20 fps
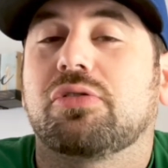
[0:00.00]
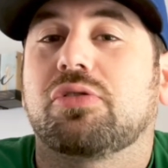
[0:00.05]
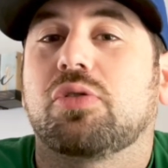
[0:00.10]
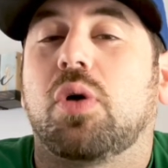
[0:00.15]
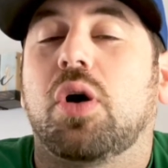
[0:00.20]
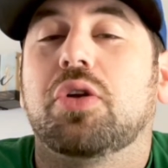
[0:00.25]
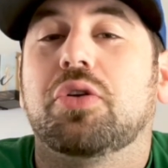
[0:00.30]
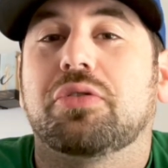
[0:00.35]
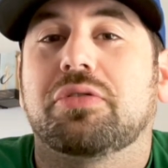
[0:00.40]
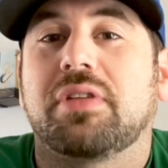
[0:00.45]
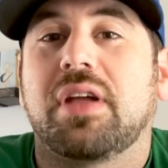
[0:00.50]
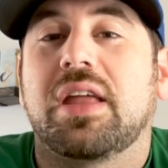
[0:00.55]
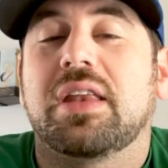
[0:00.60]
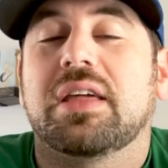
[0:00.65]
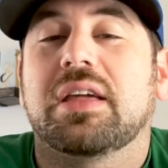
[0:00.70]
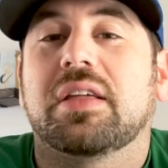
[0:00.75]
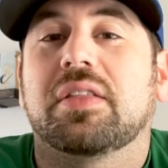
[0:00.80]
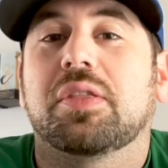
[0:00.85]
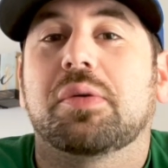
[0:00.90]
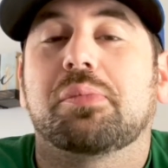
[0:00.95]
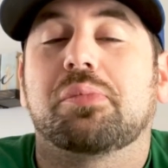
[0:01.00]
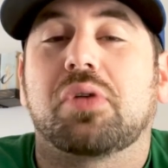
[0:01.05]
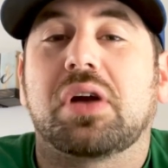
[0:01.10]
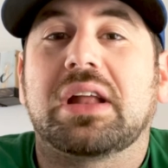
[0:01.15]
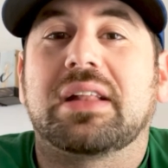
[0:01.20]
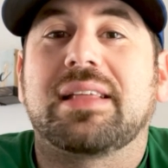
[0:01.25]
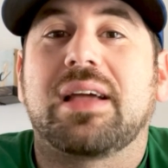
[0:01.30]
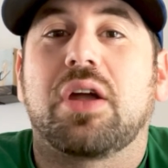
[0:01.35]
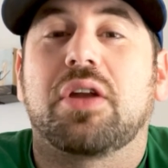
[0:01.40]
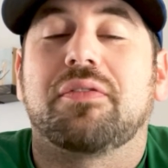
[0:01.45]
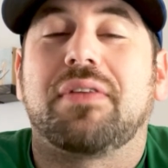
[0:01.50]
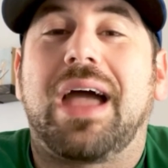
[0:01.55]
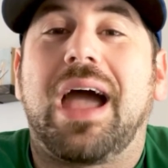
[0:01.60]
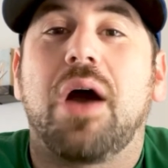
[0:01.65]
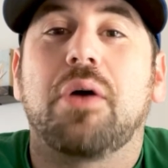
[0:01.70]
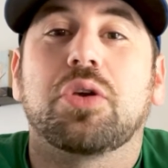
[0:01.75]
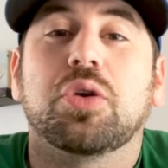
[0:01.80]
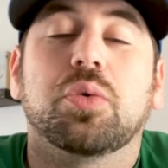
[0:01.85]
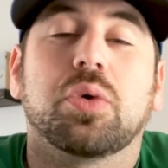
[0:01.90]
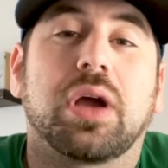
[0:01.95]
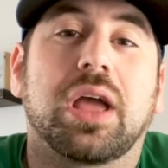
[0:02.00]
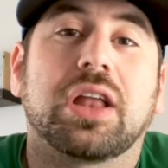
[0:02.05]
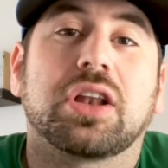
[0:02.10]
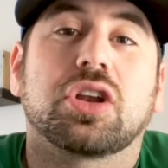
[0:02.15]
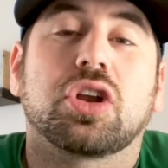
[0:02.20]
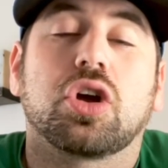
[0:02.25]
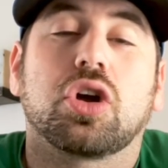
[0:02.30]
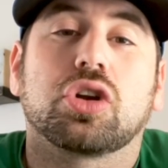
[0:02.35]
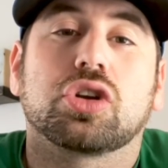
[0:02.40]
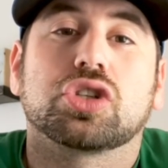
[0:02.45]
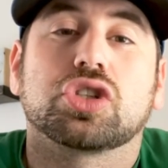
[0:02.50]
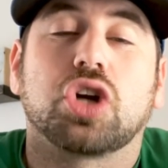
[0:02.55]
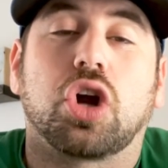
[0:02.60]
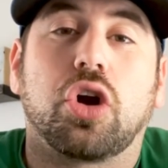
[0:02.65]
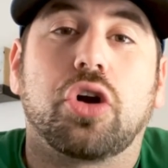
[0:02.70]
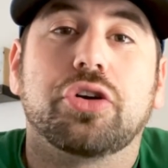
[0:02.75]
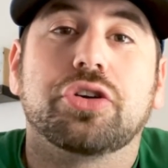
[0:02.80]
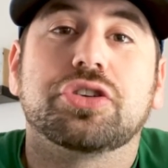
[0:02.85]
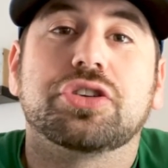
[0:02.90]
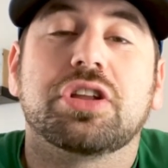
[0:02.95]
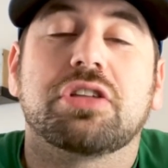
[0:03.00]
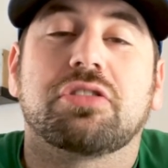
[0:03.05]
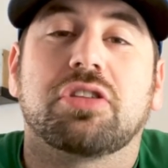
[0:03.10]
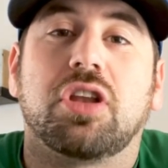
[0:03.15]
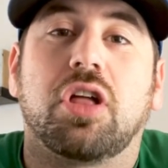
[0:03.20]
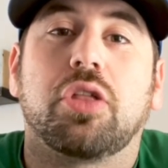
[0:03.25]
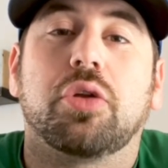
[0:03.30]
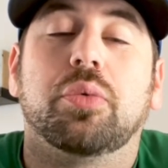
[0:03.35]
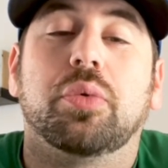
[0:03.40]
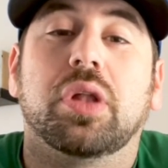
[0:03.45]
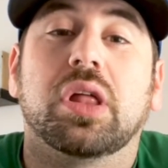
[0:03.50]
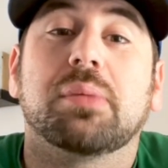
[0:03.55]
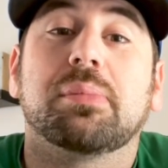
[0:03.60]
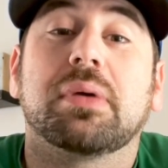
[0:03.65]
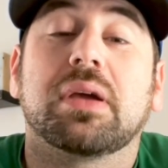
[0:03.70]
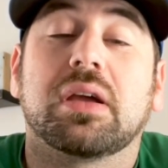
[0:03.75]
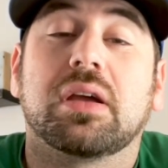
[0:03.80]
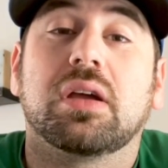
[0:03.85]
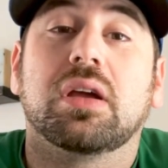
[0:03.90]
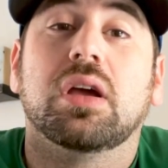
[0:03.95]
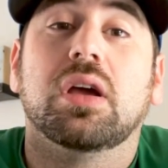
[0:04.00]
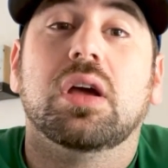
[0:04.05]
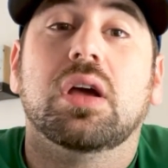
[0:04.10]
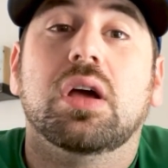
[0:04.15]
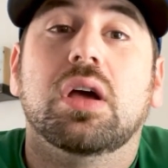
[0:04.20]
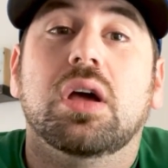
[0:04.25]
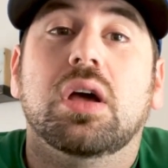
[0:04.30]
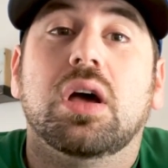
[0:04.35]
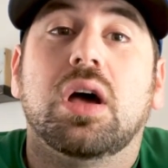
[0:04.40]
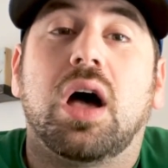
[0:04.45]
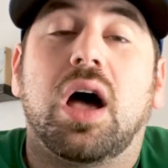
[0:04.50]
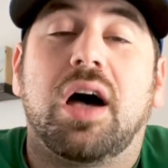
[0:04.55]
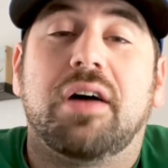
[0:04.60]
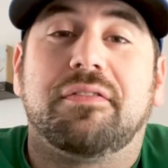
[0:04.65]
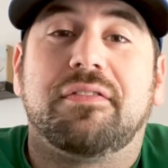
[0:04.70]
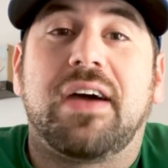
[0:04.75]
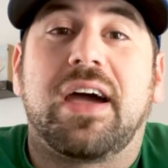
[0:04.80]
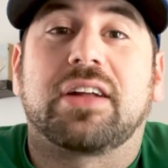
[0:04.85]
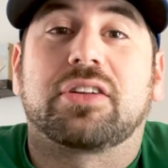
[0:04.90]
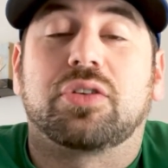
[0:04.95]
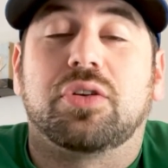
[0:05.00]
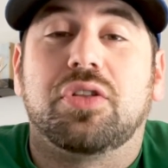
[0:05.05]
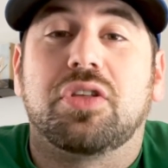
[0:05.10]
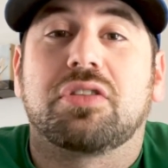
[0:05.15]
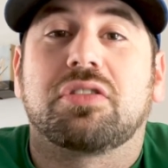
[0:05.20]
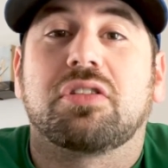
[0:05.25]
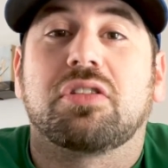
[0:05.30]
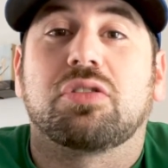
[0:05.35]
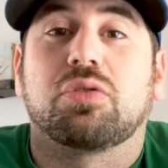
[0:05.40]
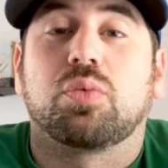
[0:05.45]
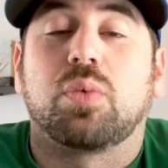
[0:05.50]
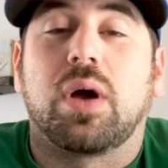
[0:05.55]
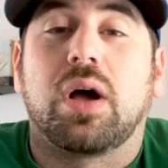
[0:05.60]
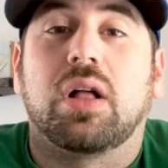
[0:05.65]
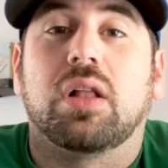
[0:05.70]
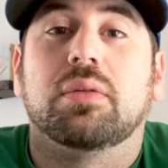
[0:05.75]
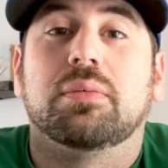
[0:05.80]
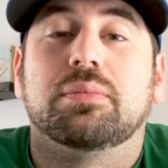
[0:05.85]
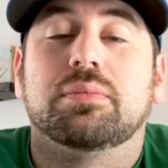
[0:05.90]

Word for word: So understanding the breakdown of how you will get charged is another really big uh, factor in this as well.